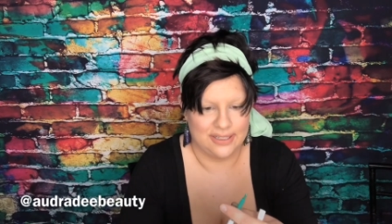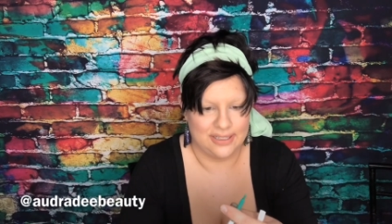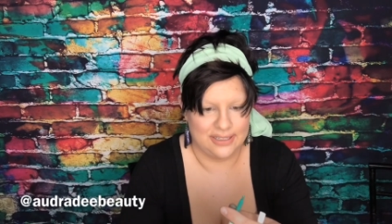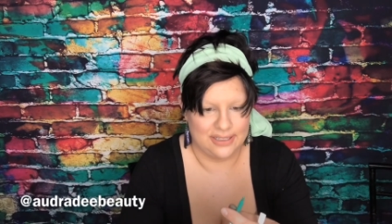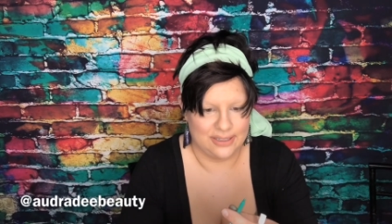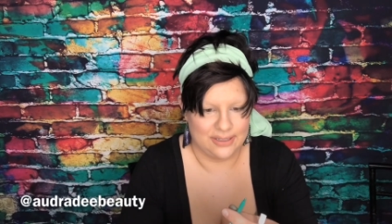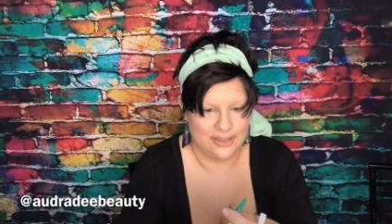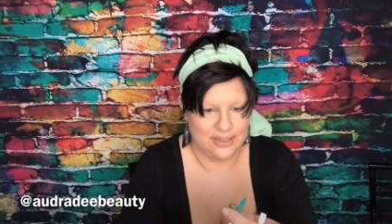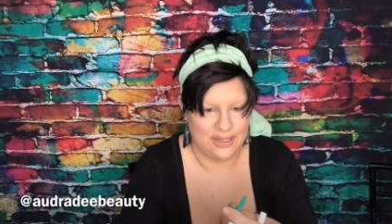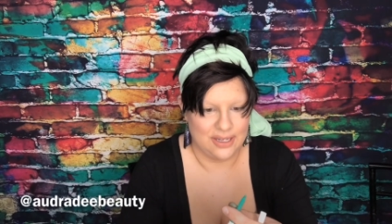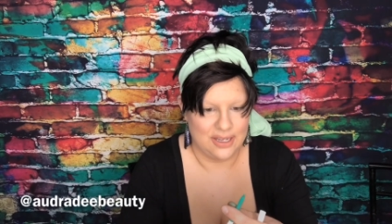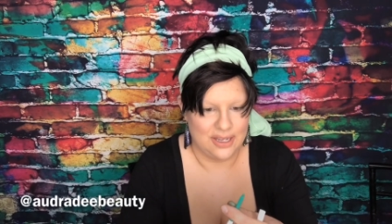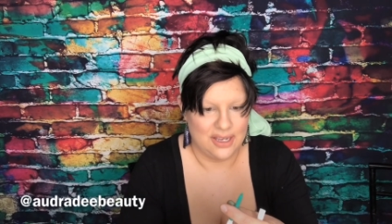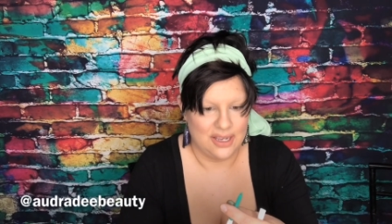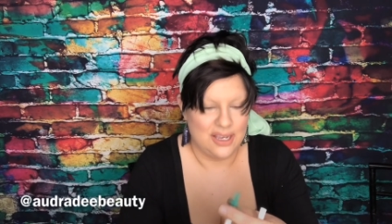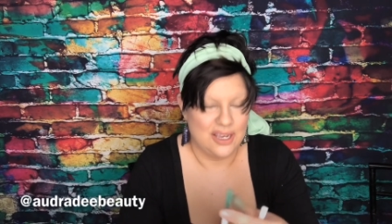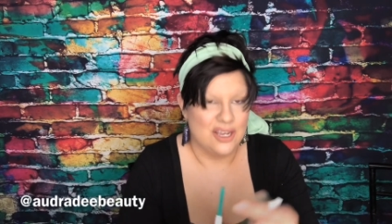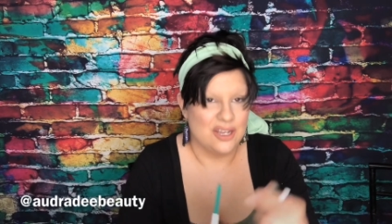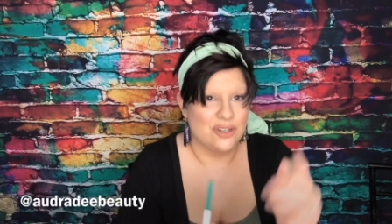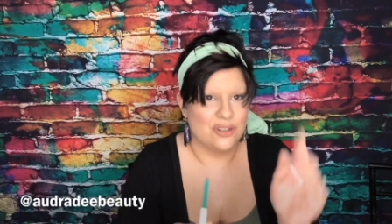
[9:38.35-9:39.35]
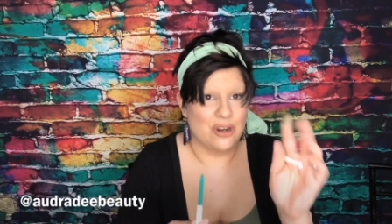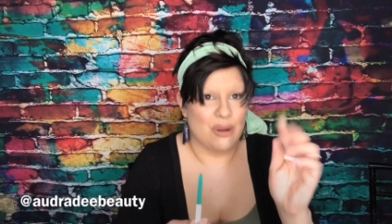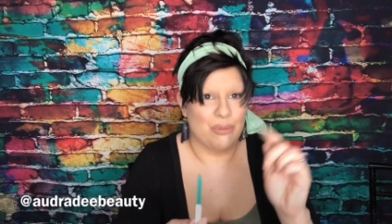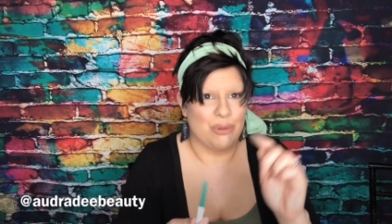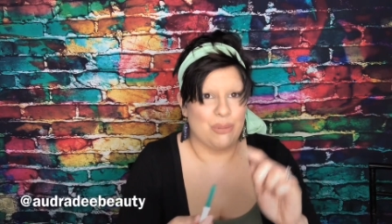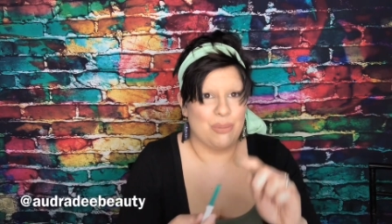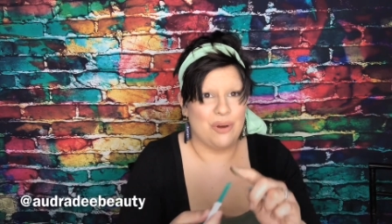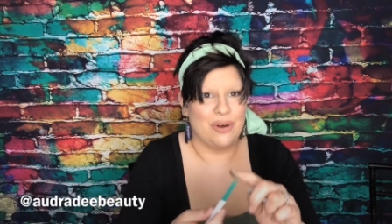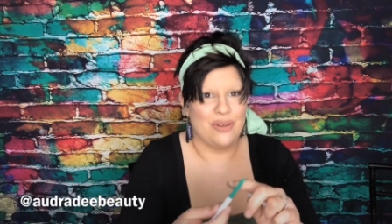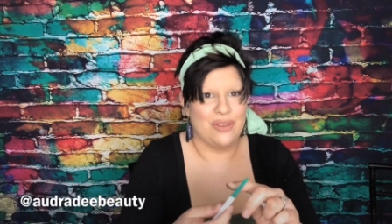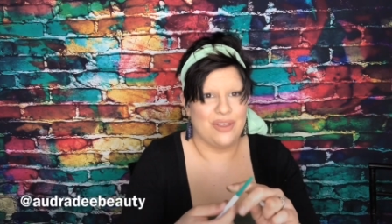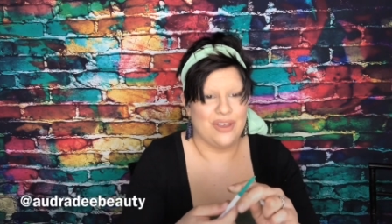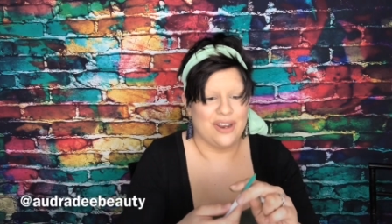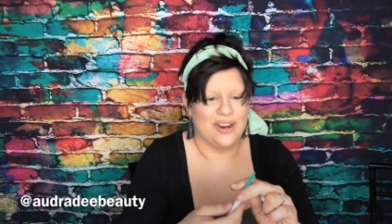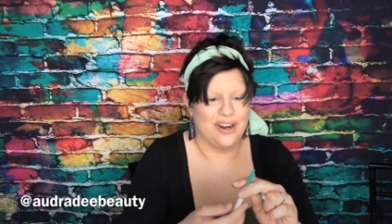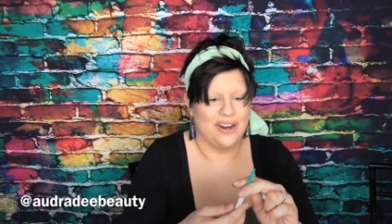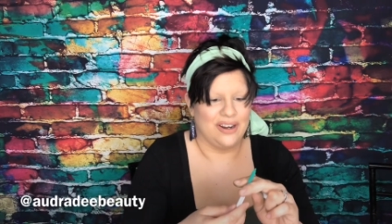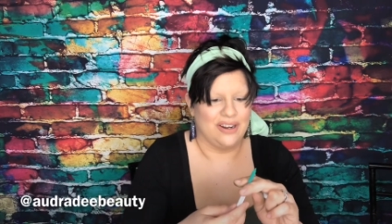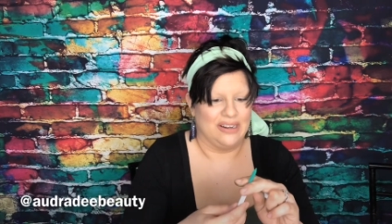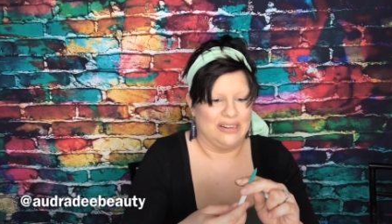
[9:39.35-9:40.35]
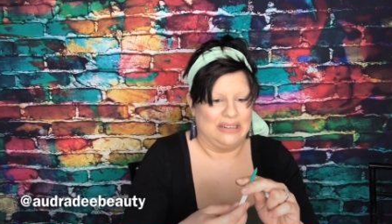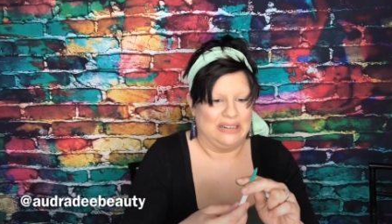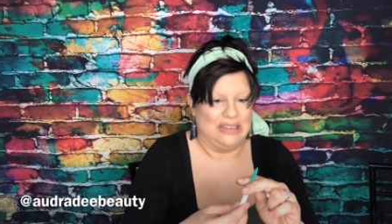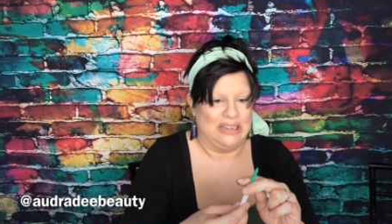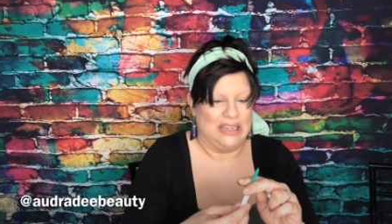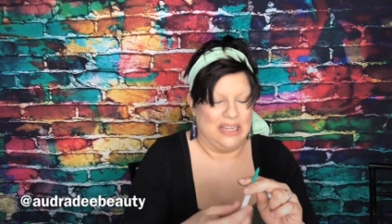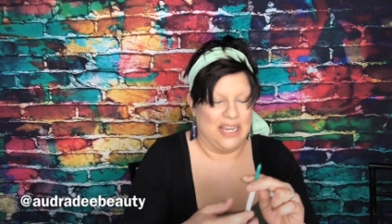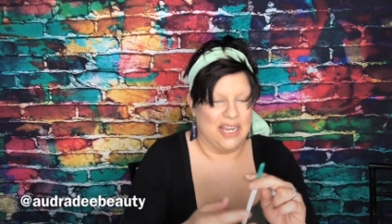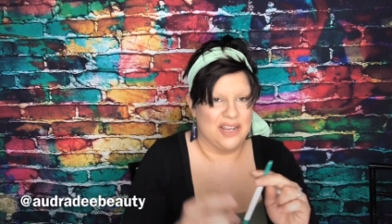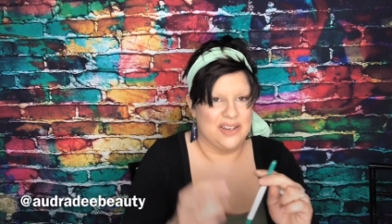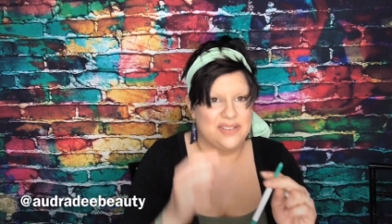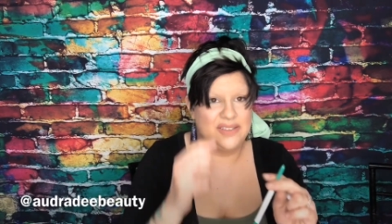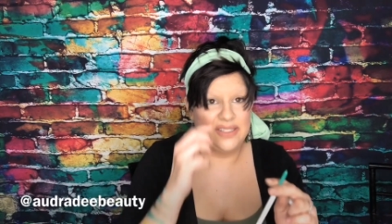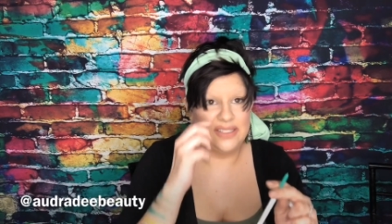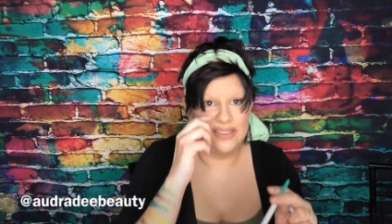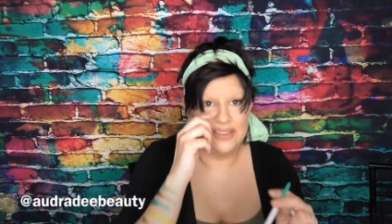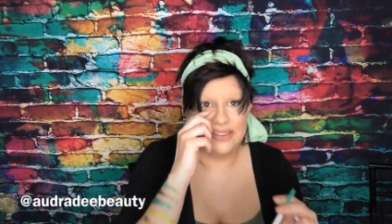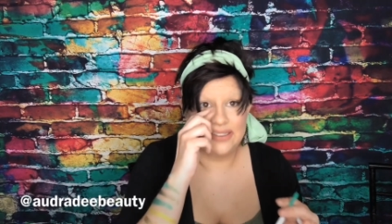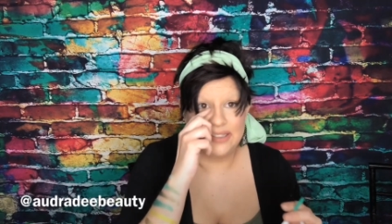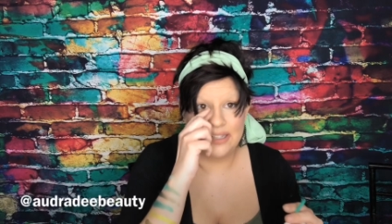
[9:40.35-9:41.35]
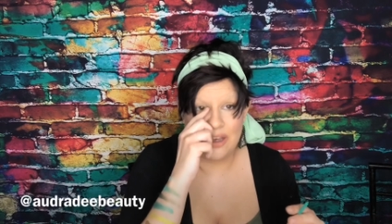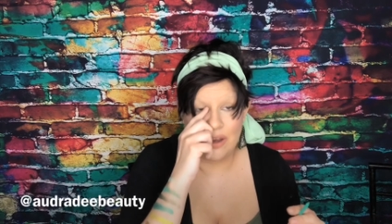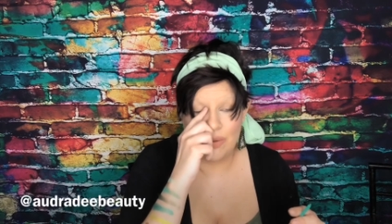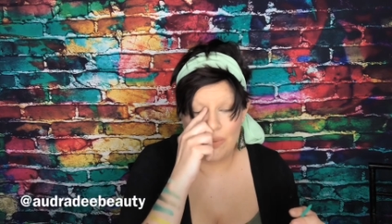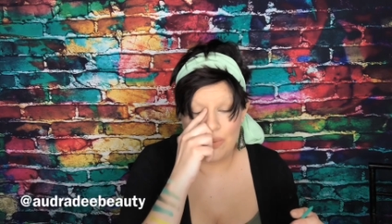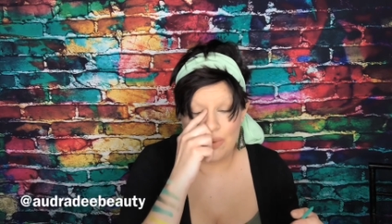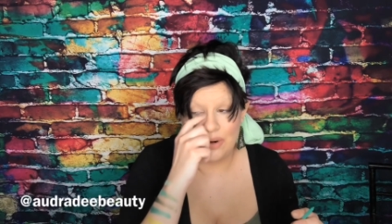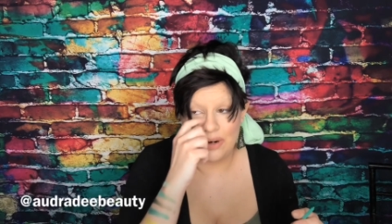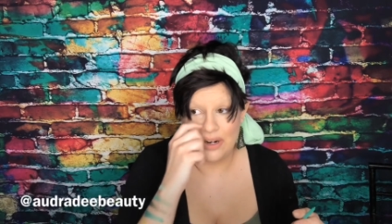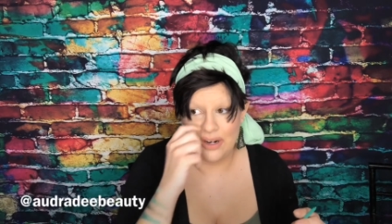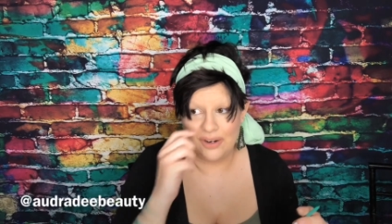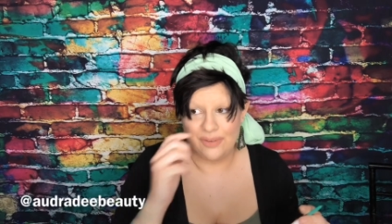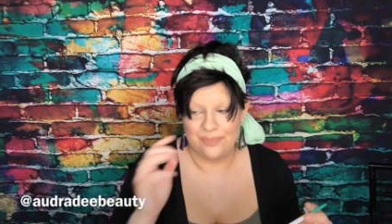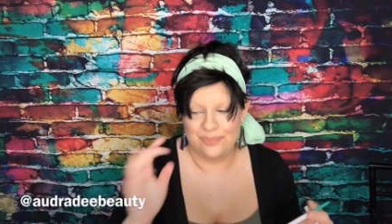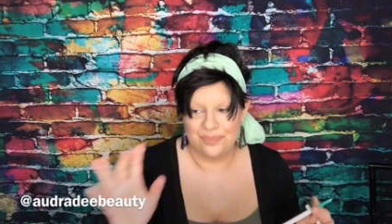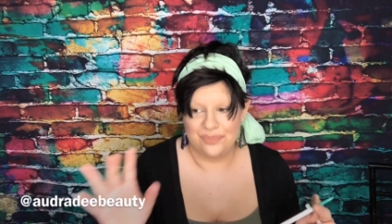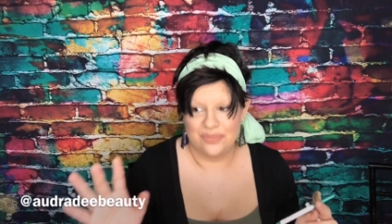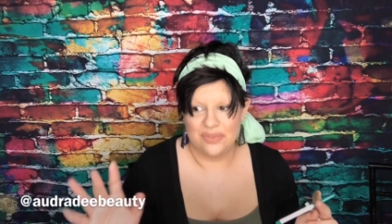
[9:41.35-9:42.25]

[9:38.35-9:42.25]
They didn't drop the ball there. And I've seen some where,